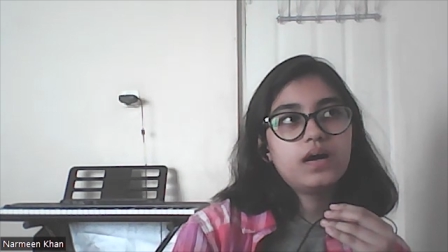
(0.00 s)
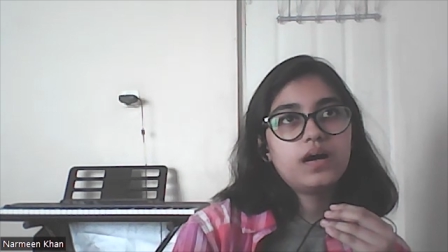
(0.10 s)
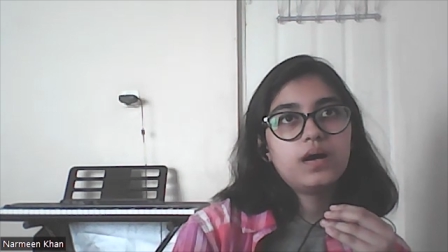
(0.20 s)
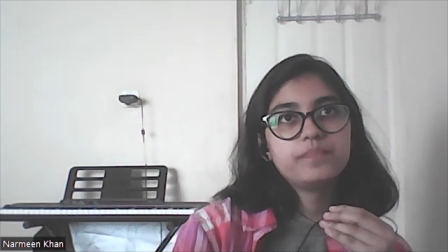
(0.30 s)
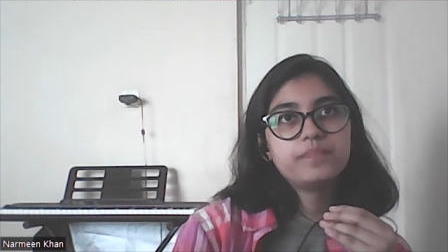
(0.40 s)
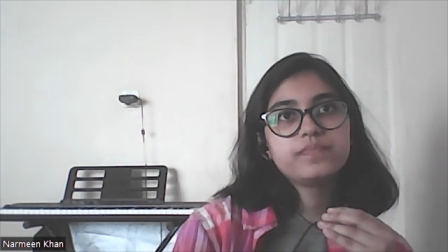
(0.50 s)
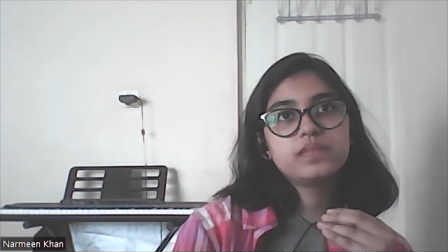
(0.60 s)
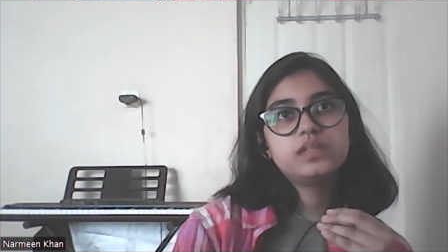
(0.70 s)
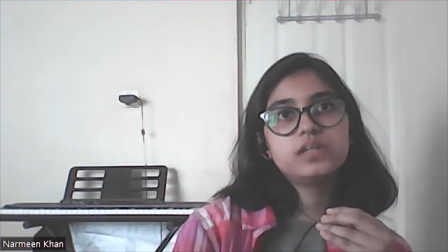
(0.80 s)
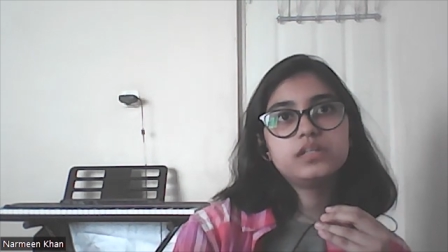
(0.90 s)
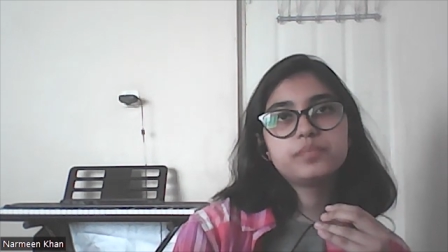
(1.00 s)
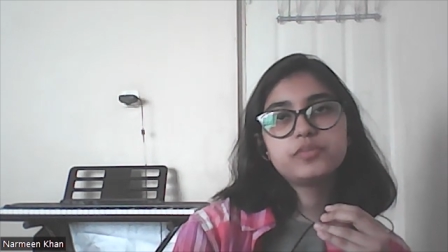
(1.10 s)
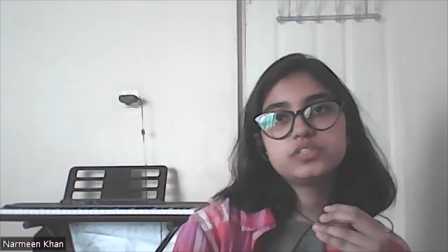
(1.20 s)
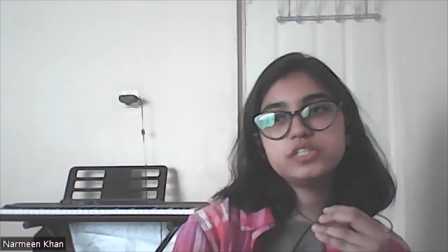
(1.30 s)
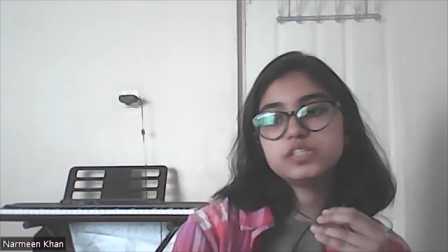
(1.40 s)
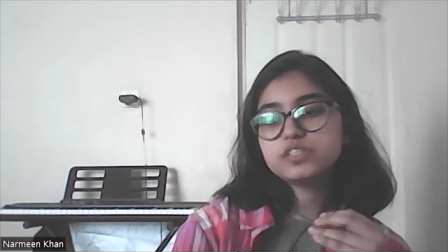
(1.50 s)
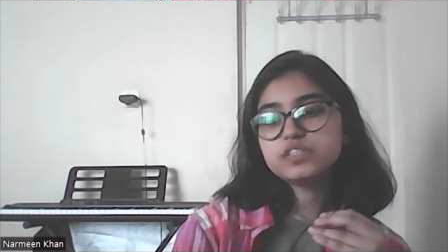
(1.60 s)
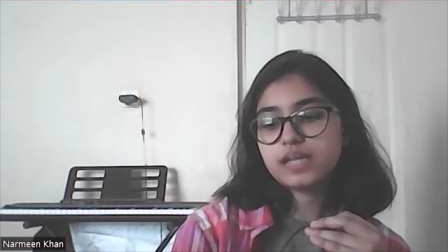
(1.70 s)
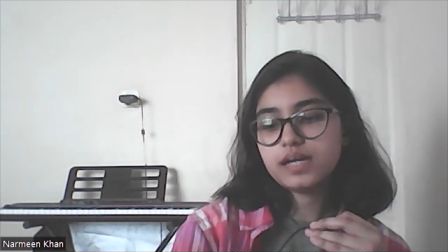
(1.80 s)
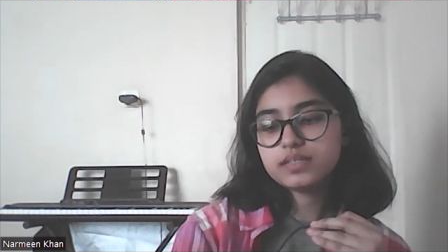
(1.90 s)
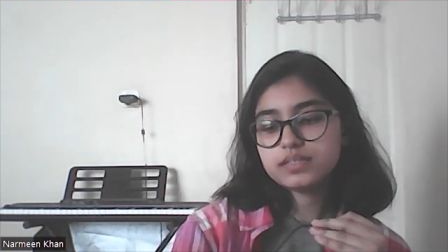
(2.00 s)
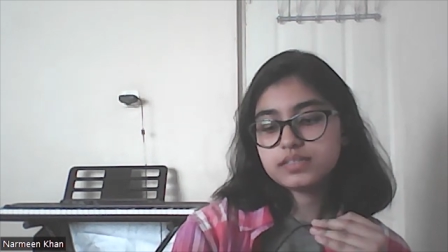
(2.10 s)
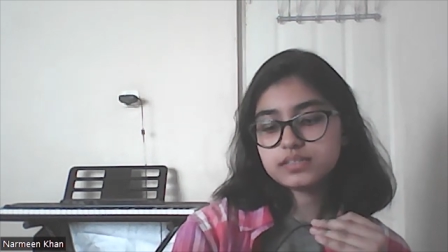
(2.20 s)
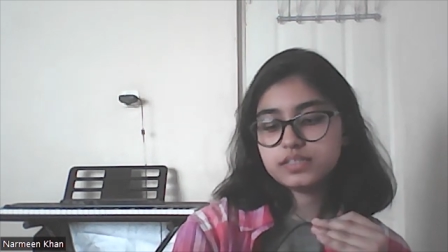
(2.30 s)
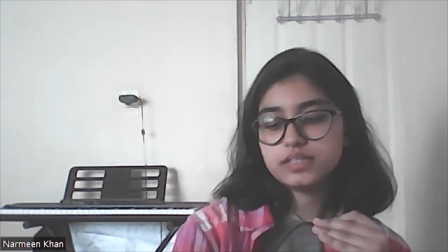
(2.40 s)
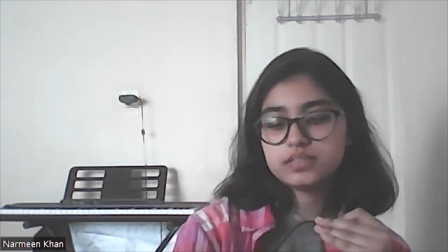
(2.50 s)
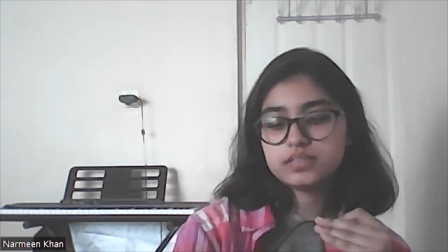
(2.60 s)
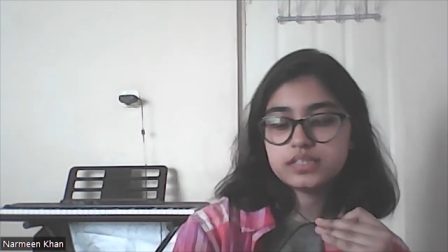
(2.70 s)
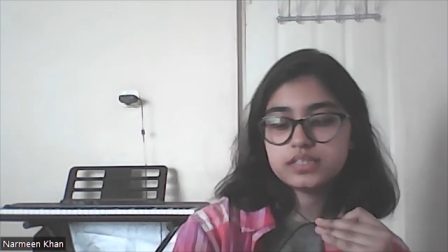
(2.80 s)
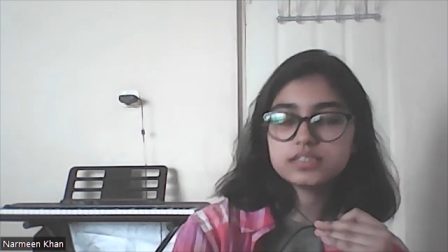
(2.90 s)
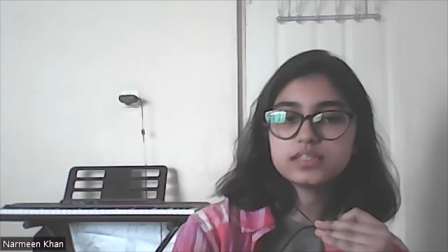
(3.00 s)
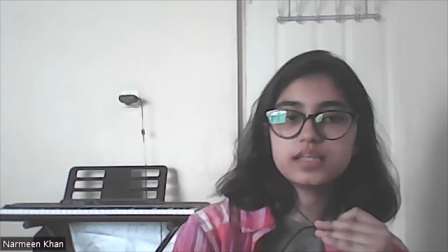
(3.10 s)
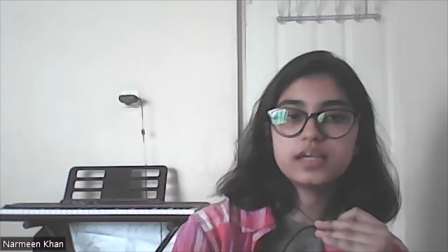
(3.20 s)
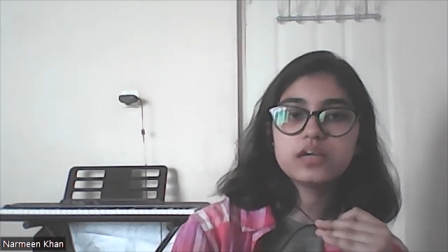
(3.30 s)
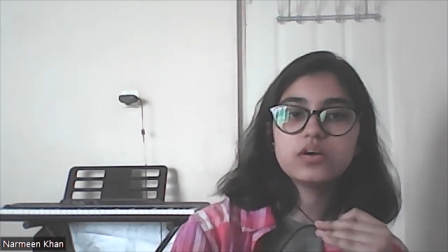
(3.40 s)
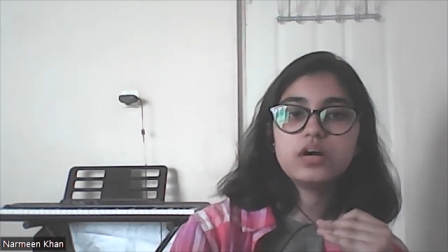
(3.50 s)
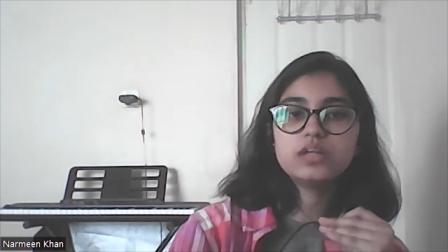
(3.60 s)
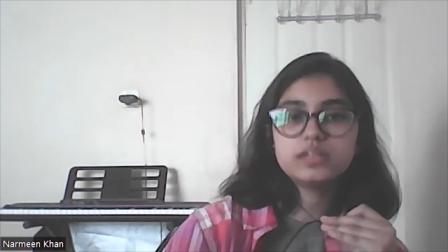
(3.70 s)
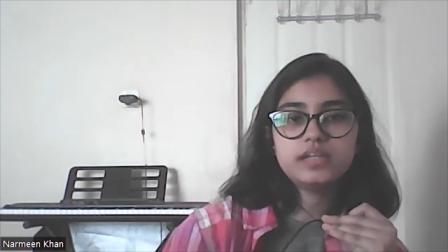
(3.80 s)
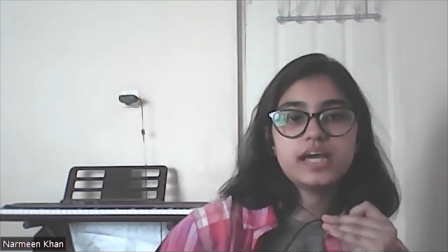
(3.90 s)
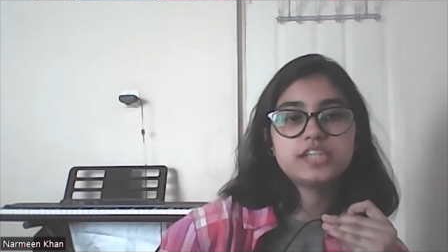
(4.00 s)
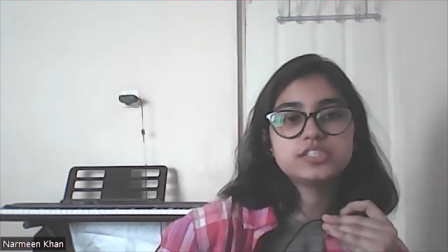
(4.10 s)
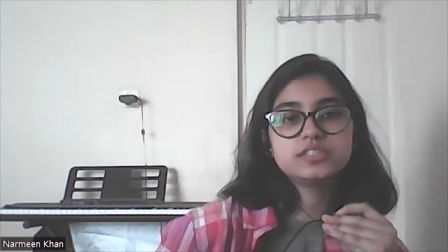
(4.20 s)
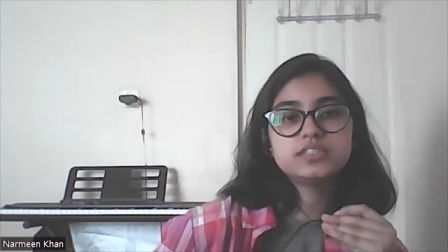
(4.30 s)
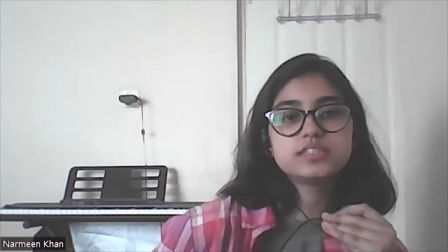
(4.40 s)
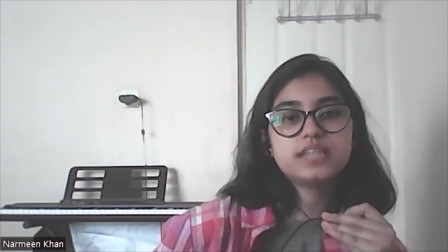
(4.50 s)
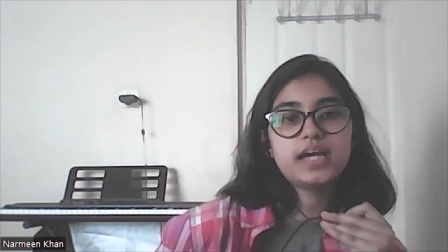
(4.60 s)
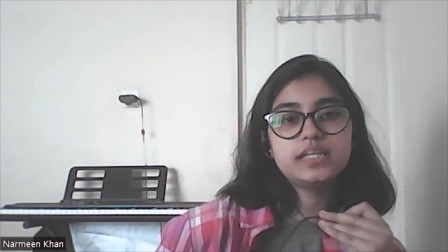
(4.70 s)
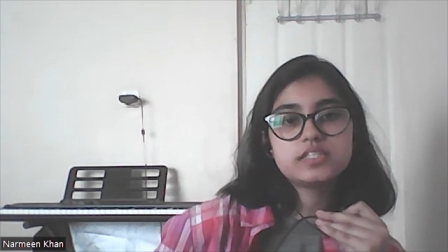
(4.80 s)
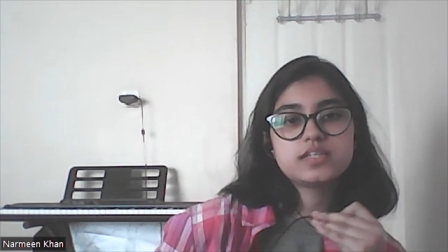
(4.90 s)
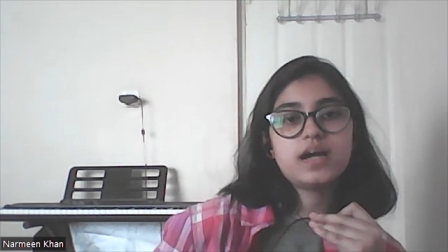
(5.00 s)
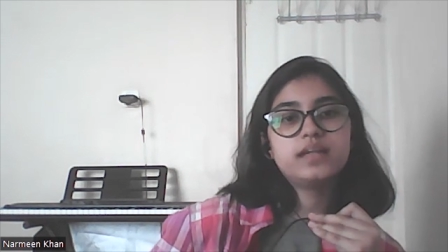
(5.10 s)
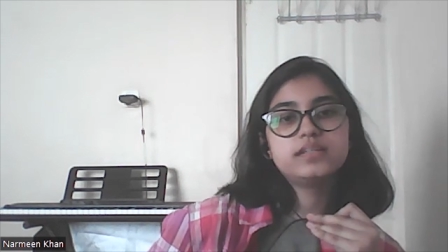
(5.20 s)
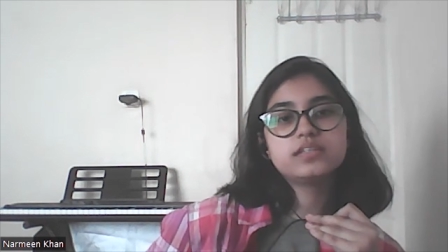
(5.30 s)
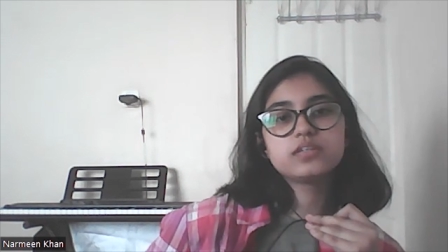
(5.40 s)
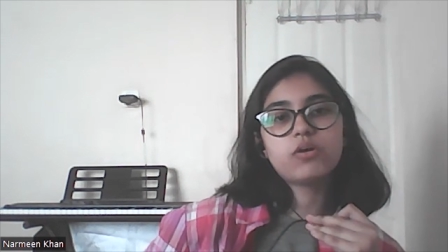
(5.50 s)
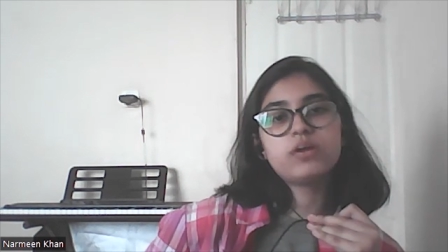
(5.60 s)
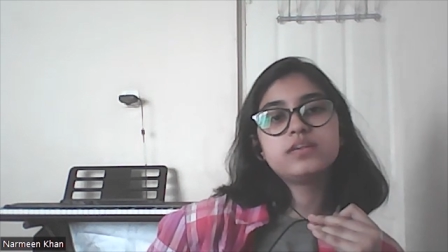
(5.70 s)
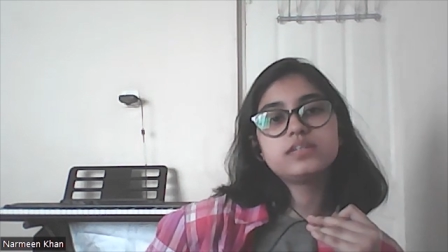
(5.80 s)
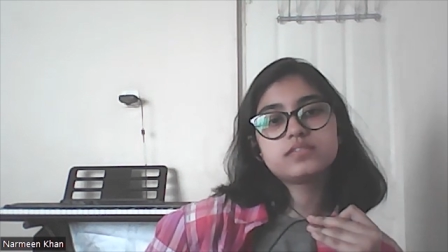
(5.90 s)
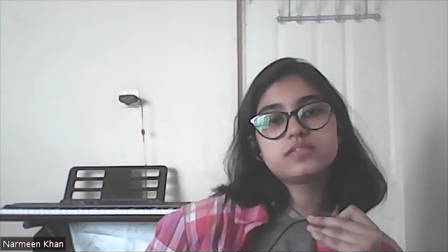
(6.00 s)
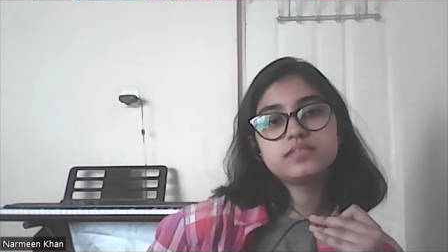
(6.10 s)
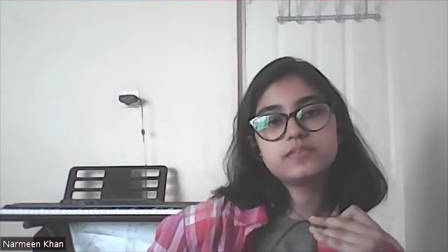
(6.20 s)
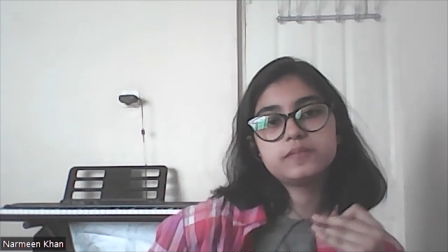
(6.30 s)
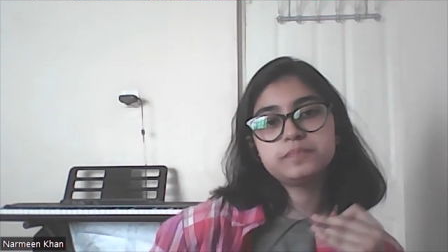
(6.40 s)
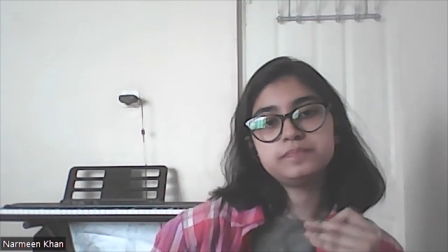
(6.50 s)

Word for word: Um, the the procedure for that is there there's a thing called National Science Talent Contest